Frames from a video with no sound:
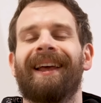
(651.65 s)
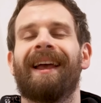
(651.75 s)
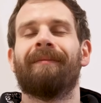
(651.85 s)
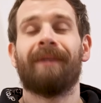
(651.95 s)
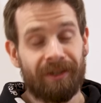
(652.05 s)

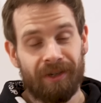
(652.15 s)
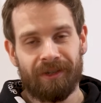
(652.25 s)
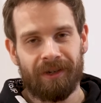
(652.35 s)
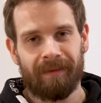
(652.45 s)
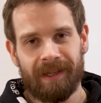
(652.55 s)
Make sure
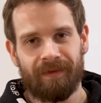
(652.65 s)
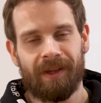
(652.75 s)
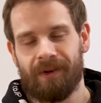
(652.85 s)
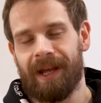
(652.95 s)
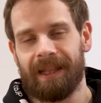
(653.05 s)
to drop this
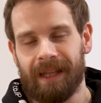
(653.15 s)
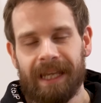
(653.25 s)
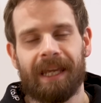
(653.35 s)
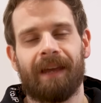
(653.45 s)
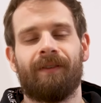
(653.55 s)
video a
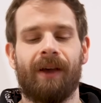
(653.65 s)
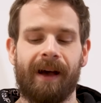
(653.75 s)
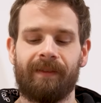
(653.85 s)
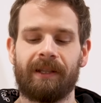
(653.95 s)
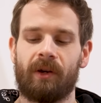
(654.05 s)
like if you
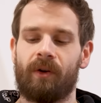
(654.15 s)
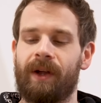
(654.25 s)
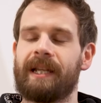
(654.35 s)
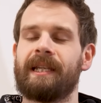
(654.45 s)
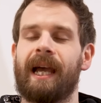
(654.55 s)
haven't
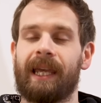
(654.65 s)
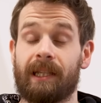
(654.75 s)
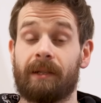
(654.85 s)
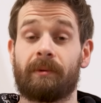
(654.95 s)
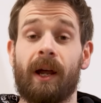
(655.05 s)
already and
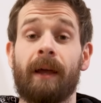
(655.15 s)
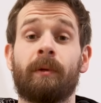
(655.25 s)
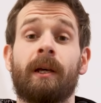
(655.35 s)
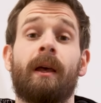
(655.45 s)
get subscribed,